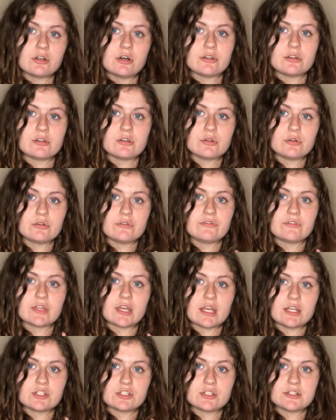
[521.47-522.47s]
on the
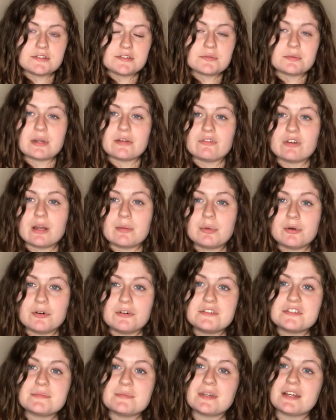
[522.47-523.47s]
notifications whenever I post,